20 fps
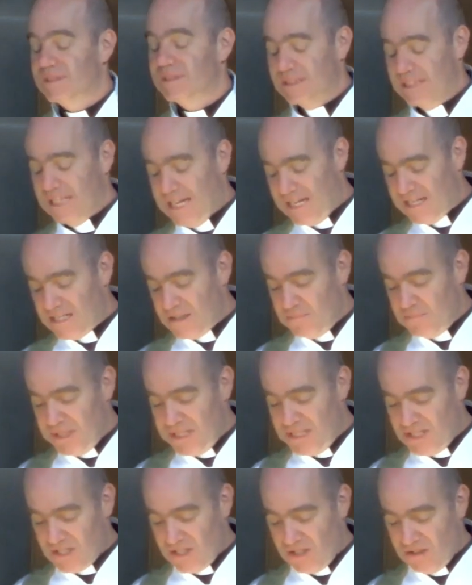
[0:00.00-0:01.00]
They are to be
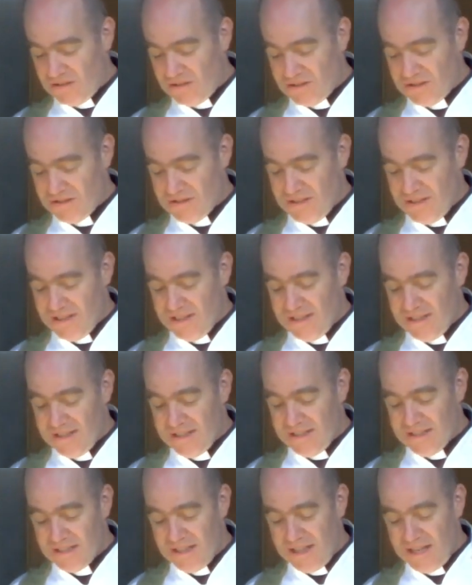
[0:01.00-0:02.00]
salt
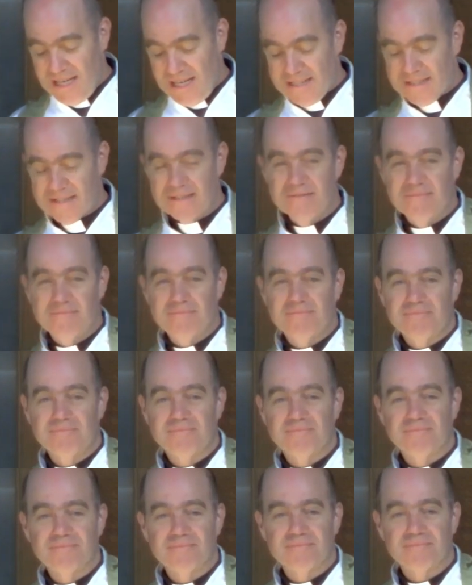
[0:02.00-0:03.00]
and light.
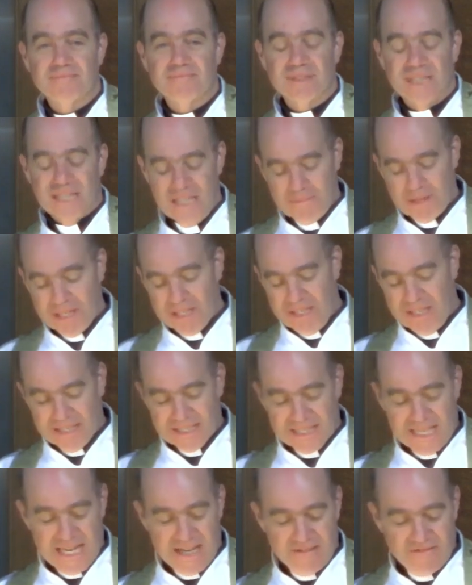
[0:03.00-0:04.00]
And you might like
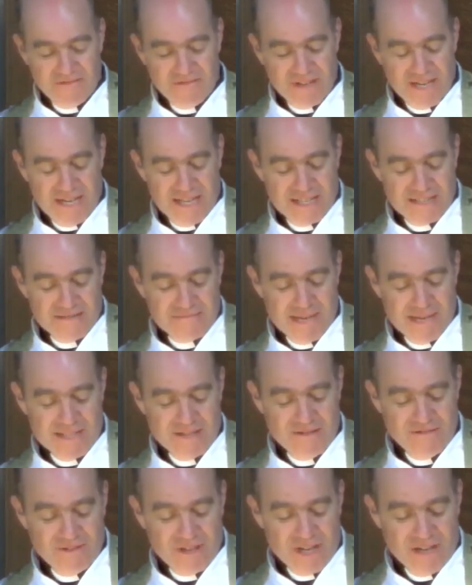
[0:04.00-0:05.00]
to have
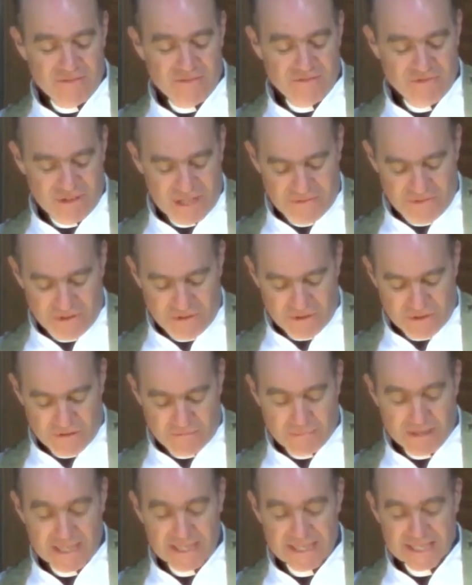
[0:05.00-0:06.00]
Matthew 5 in front of you. It's on
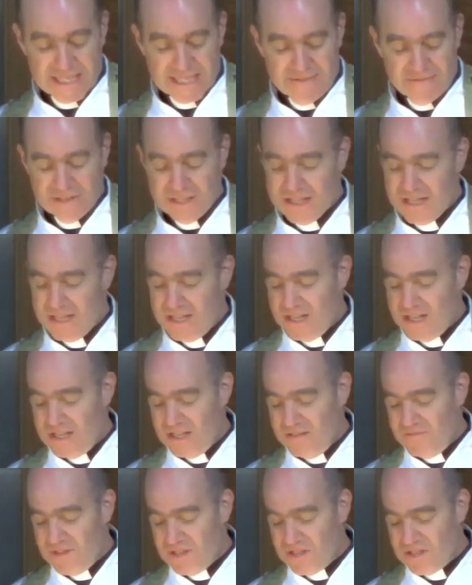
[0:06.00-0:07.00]
page 7
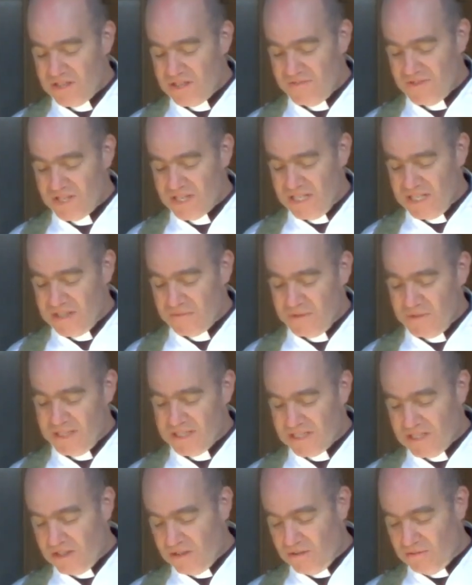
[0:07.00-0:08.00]
of the service sheets. We are
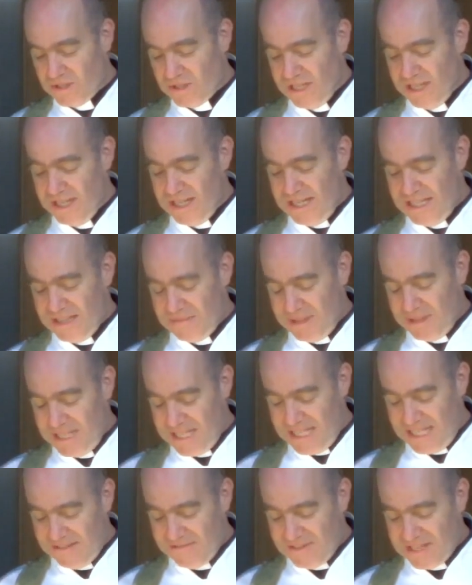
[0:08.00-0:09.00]
told at the
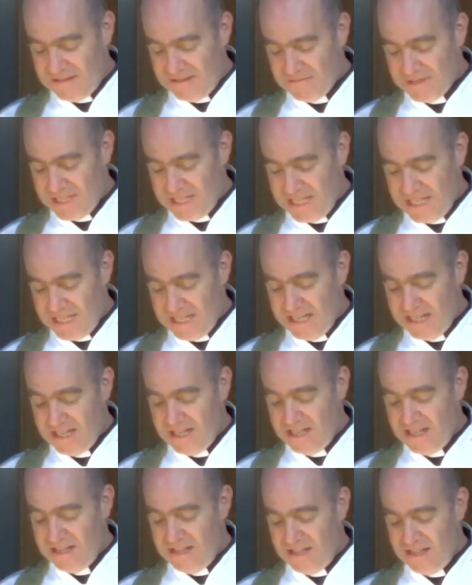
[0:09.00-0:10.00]
beginning of that reading
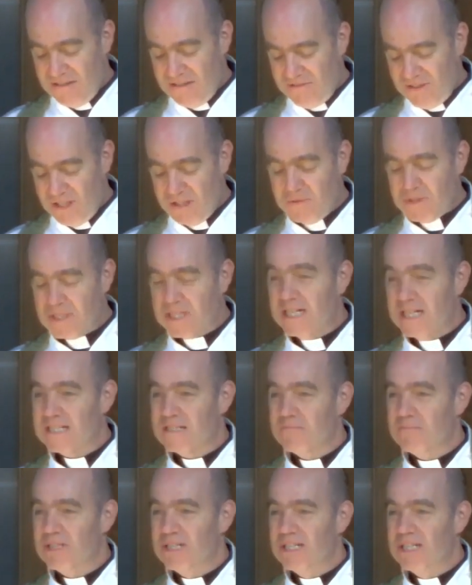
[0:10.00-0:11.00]
that the followers are to
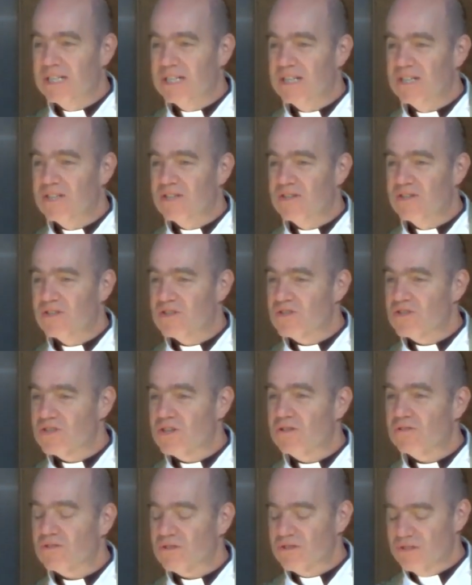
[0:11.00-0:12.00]
be the
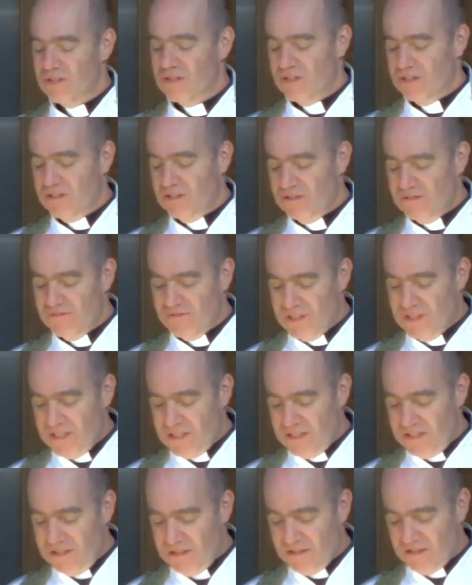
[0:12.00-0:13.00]
salt of the
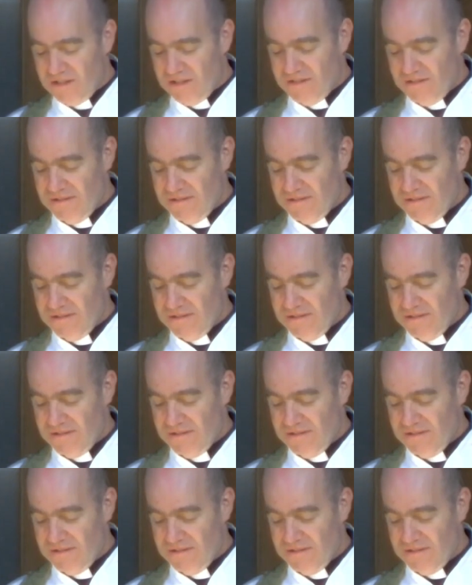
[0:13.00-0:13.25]
earth.